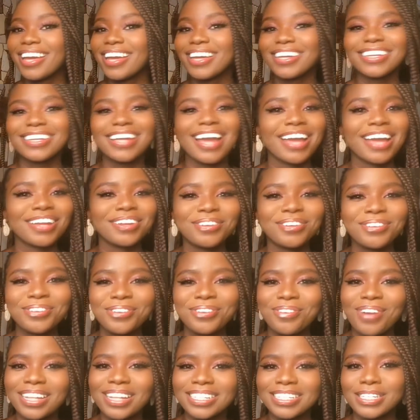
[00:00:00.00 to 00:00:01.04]
I don't know
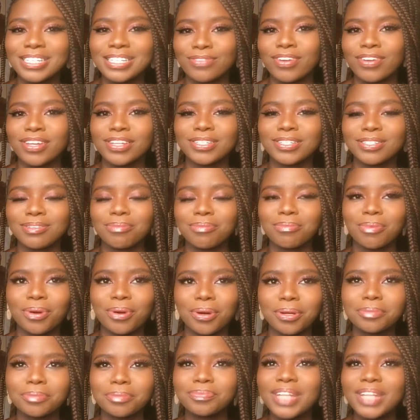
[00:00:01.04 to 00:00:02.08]
why this is funny to me, but
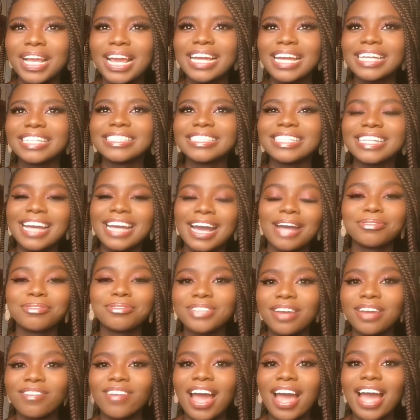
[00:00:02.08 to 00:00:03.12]
the cab
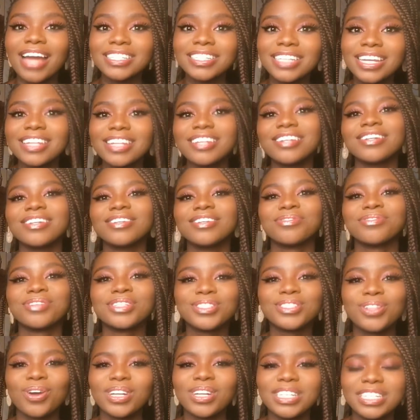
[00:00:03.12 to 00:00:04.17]
driver actually
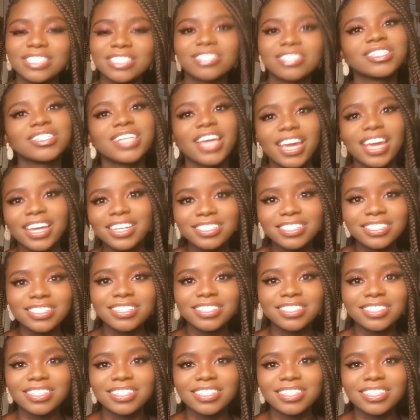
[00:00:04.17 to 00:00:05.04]
returned his change.